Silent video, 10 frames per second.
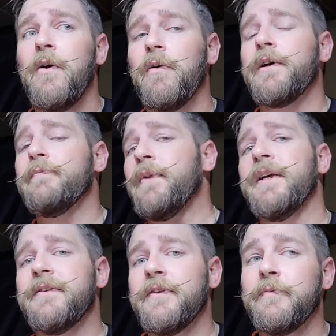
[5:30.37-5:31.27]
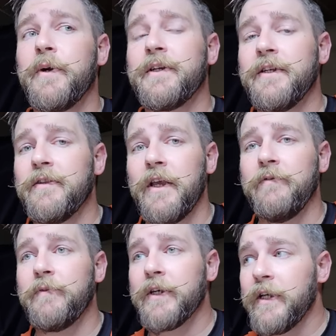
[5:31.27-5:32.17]
or in places where can,
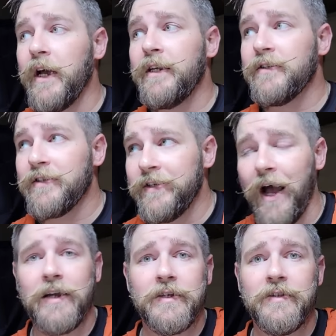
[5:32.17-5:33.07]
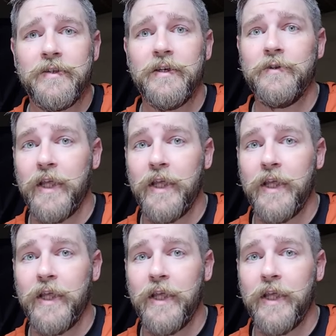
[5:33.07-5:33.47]
if the gun is not concealed,